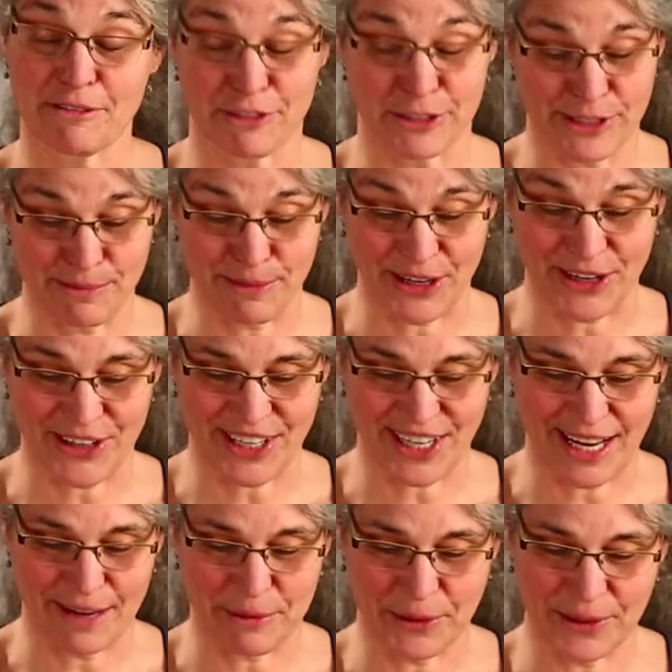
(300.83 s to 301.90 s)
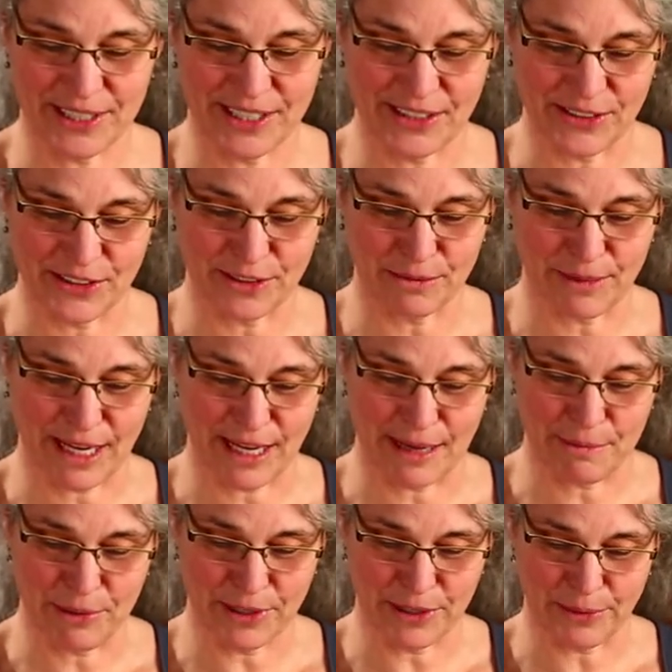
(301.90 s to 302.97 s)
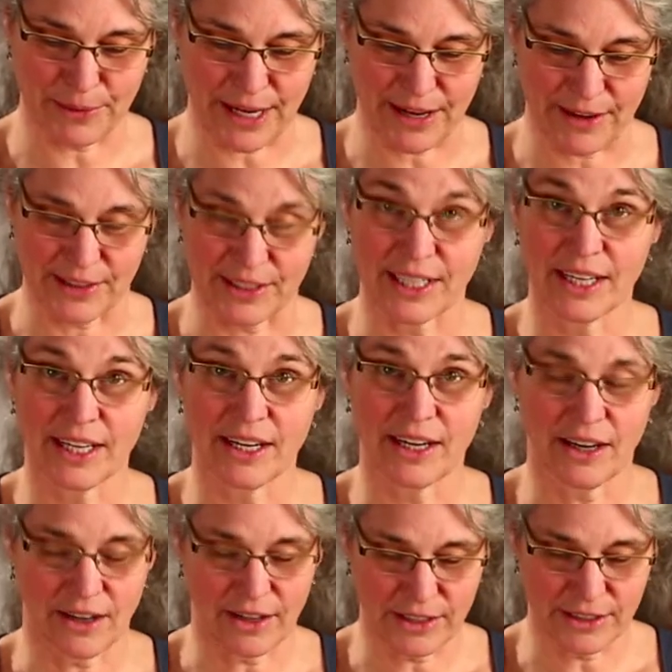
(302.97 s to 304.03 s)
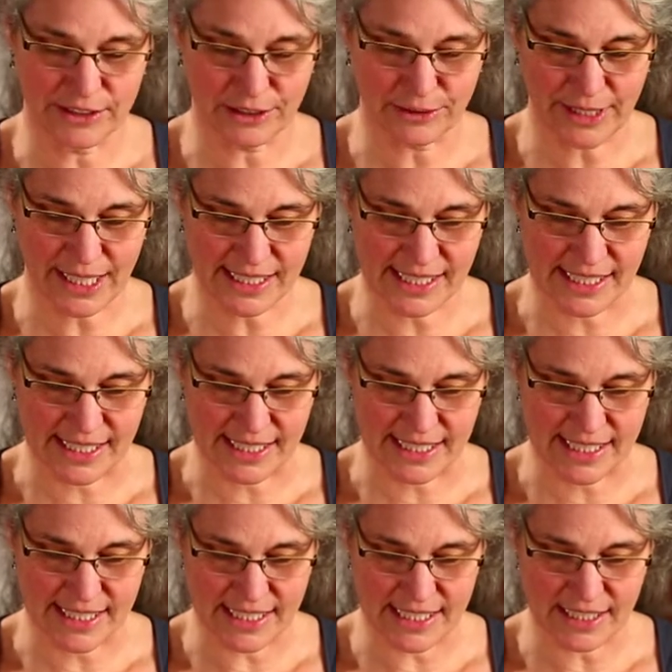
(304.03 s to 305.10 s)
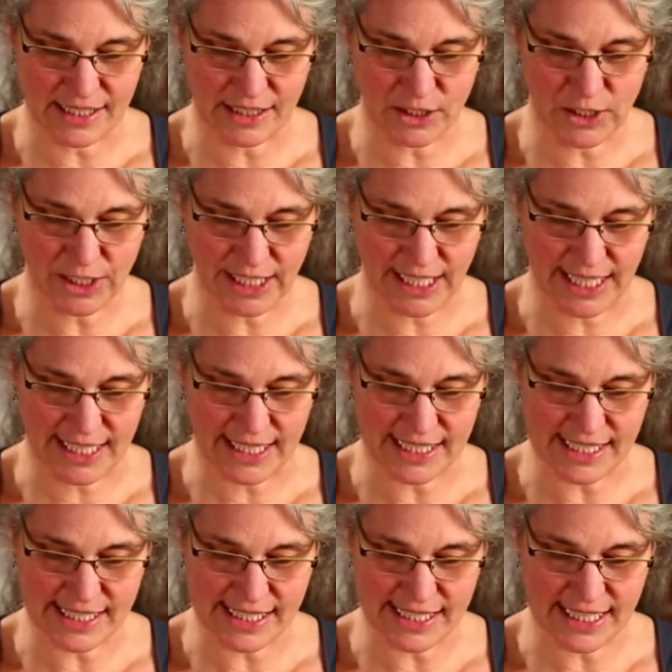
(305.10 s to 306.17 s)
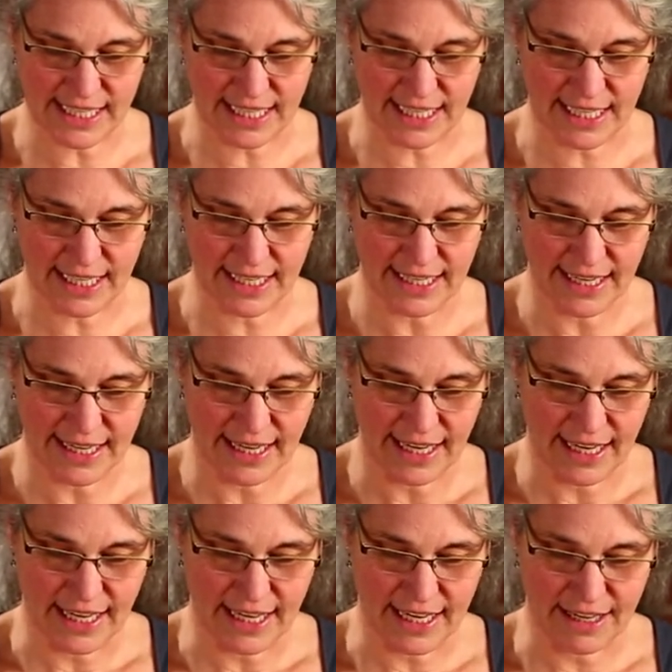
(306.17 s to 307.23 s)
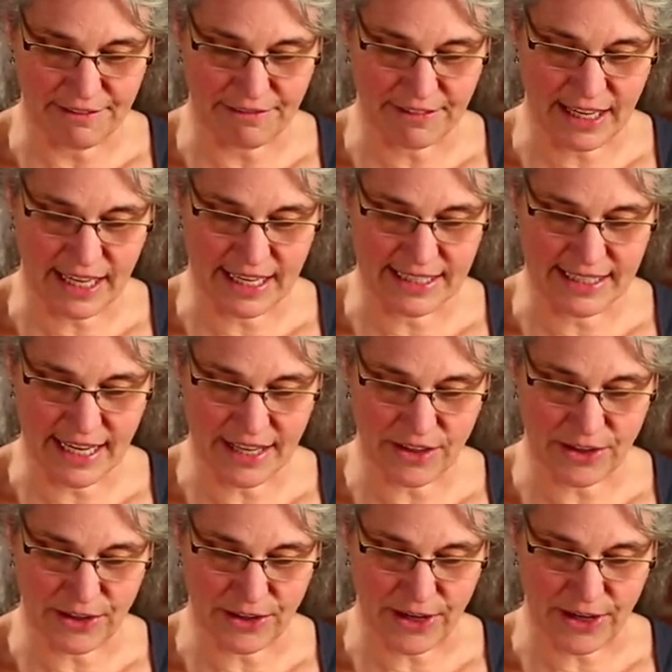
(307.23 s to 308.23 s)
first mark, I'm going to turn my book around all directions, looking to see if another